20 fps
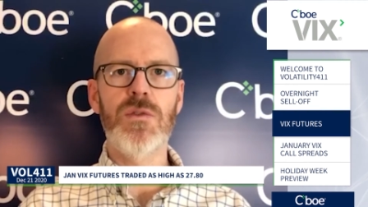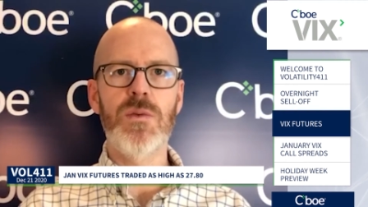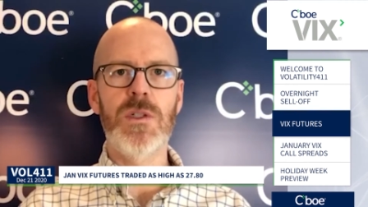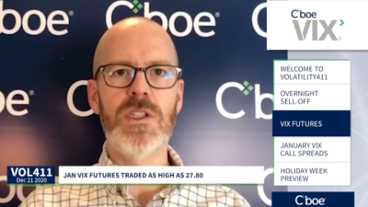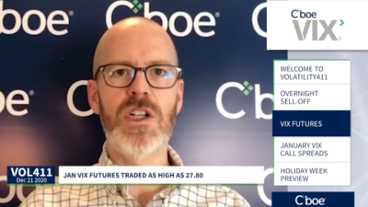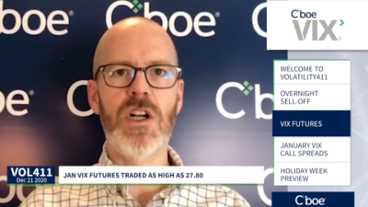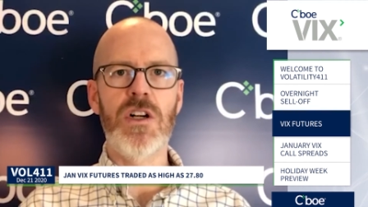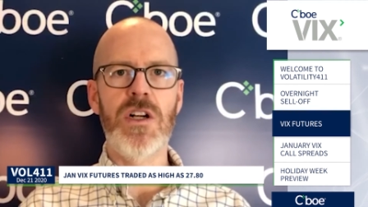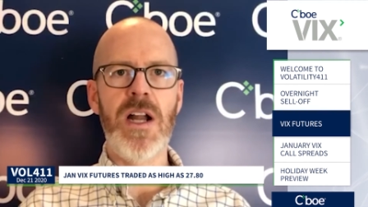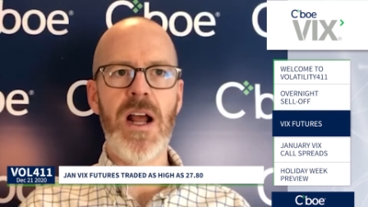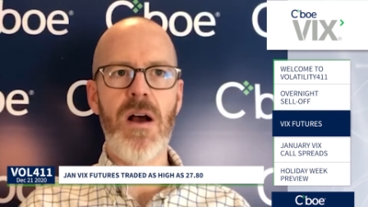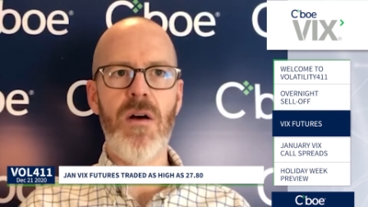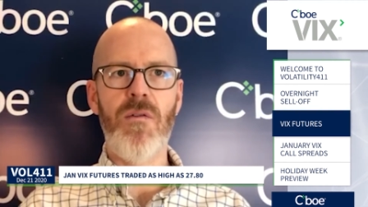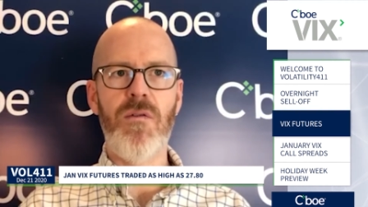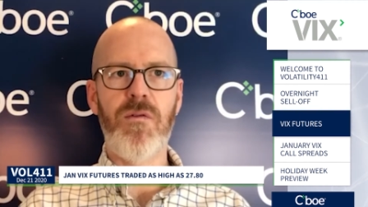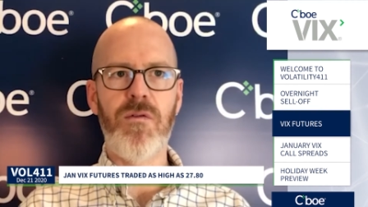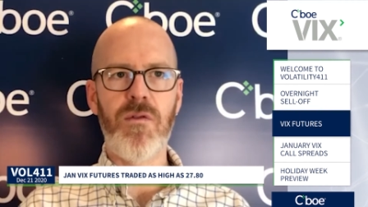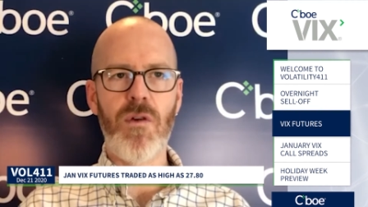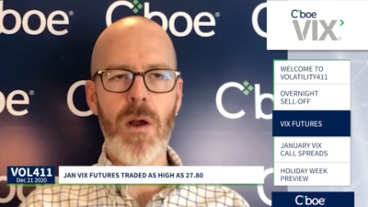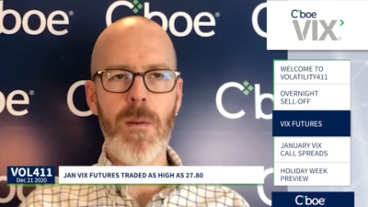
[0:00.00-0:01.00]
which are now
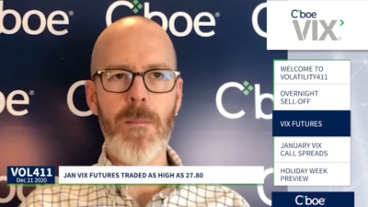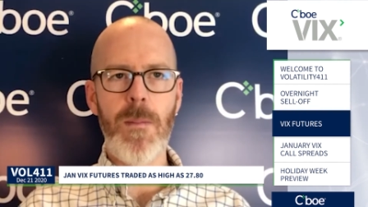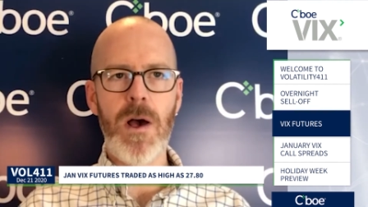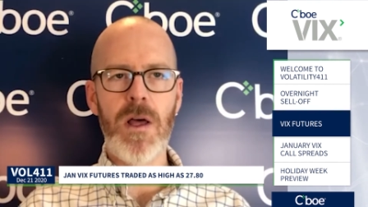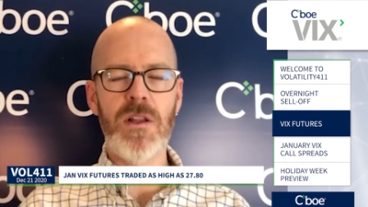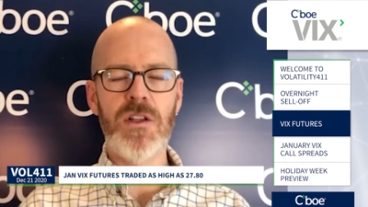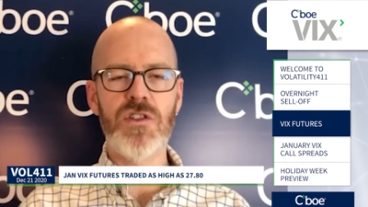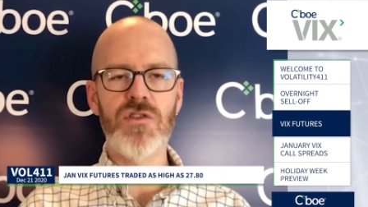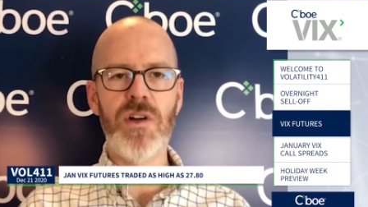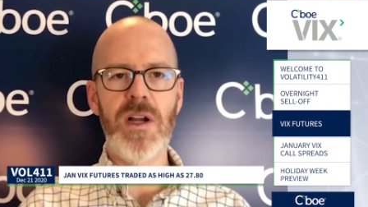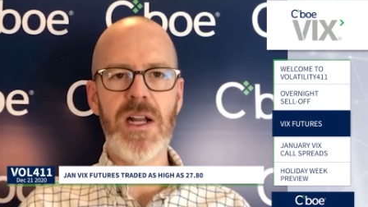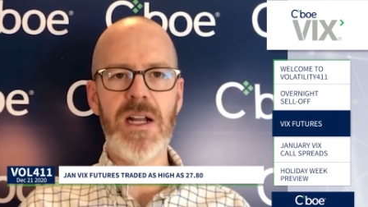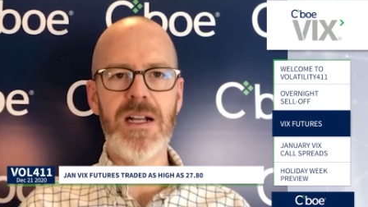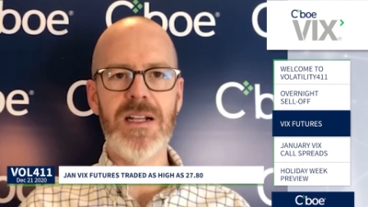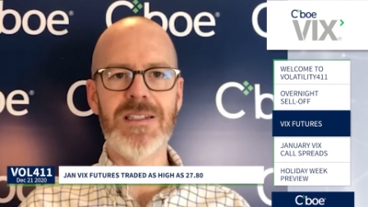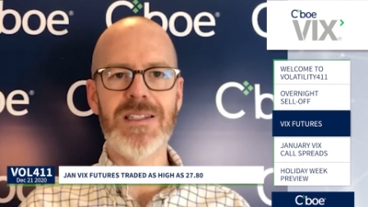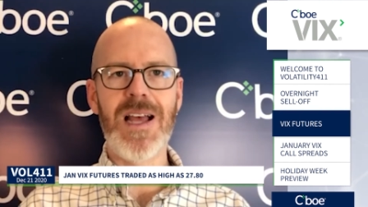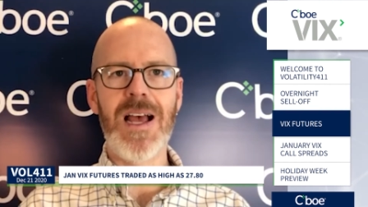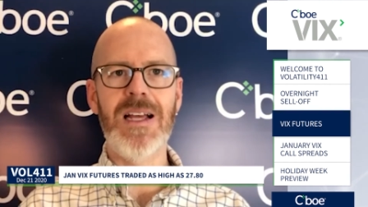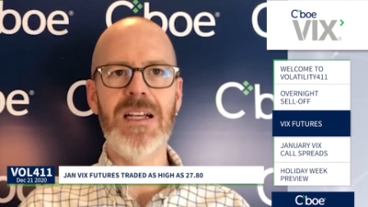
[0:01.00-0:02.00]
front month, traded
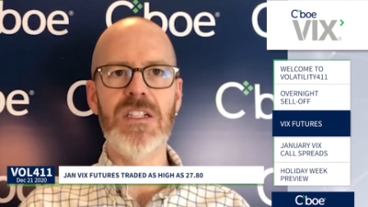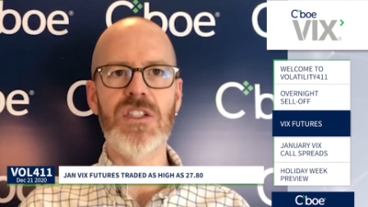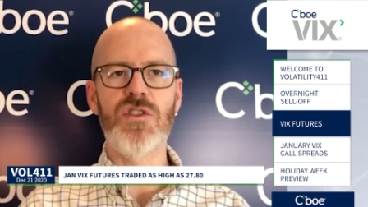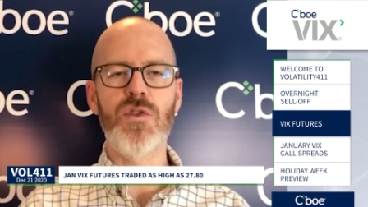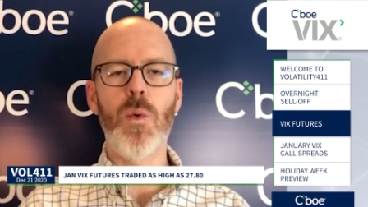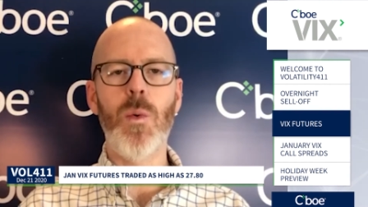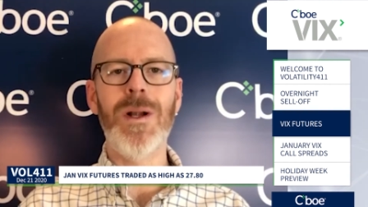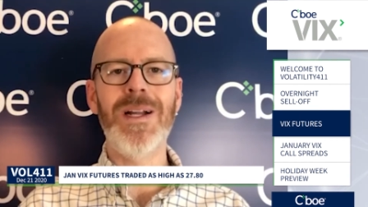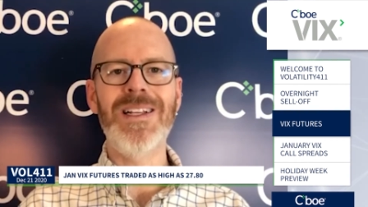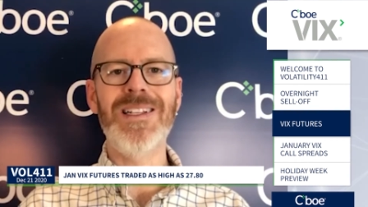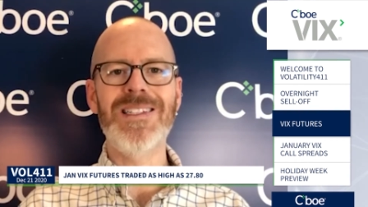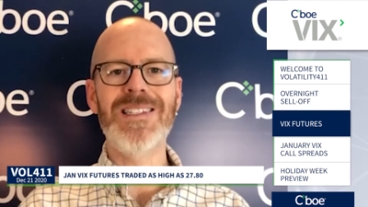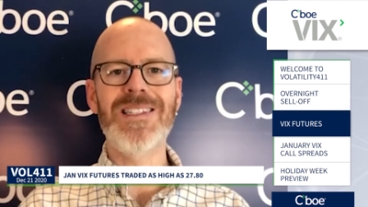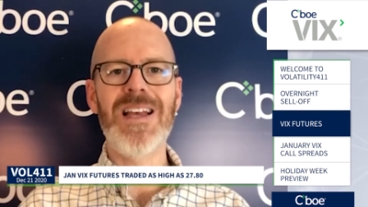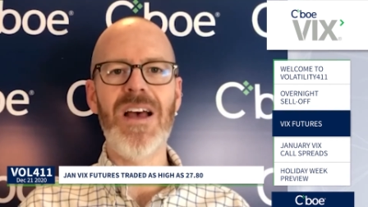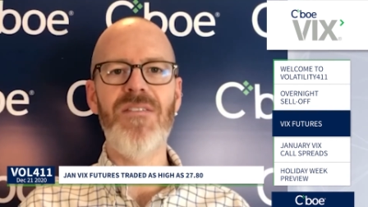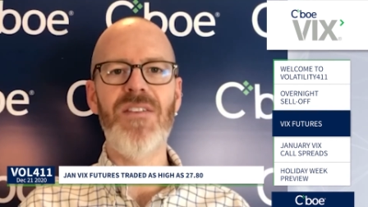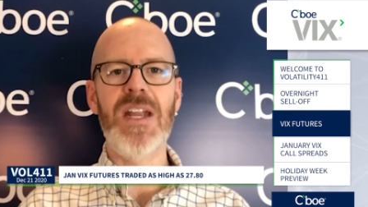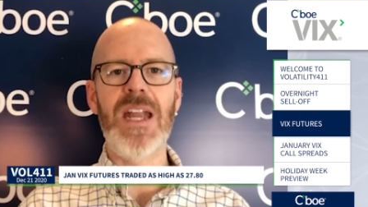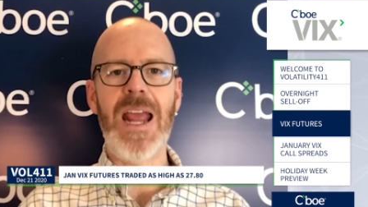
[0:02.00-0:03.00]
as high as
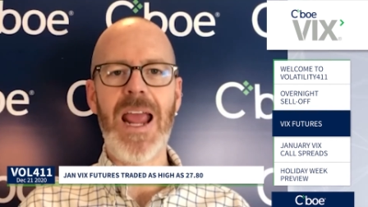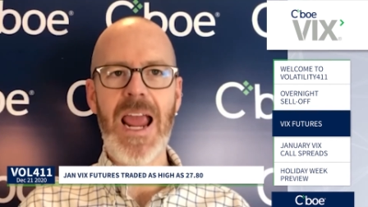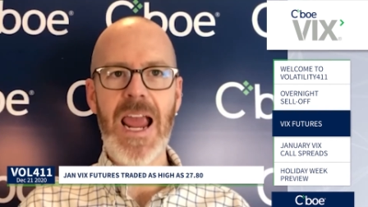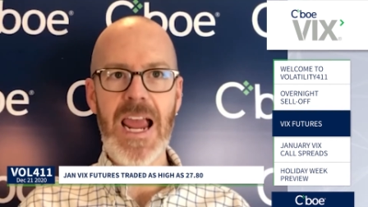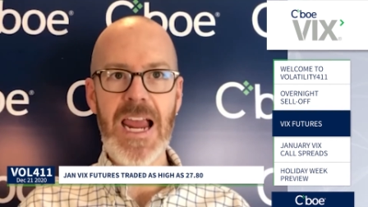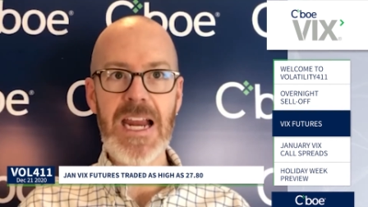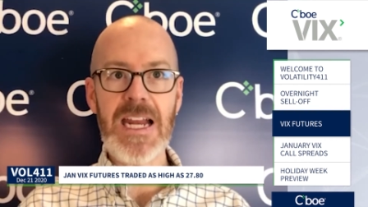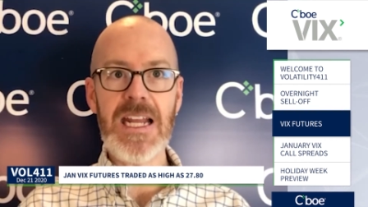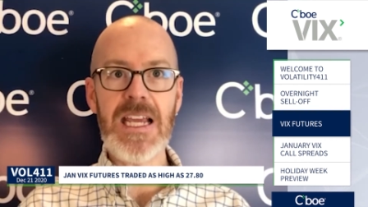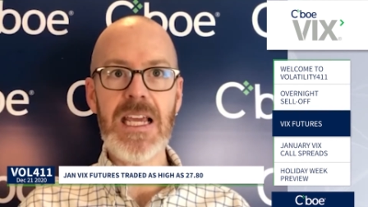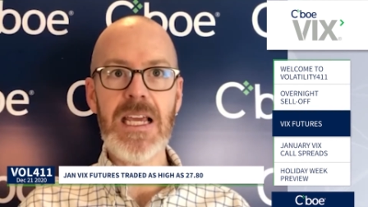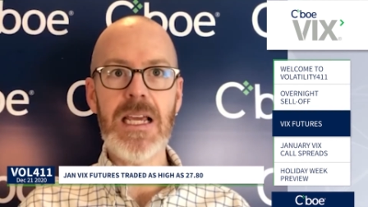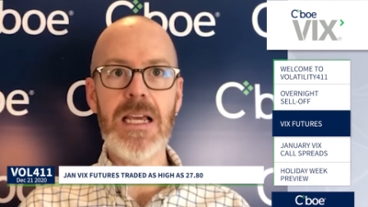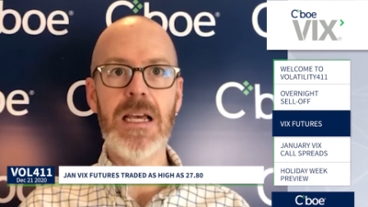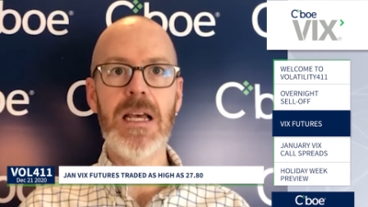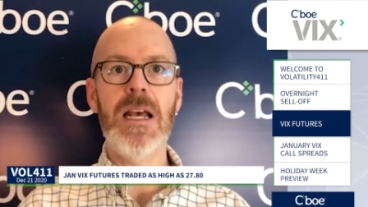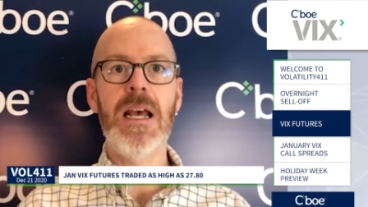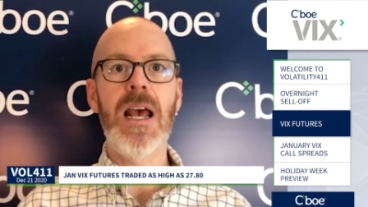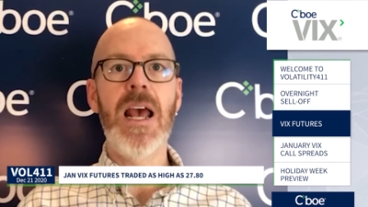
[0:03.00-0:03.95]
2780.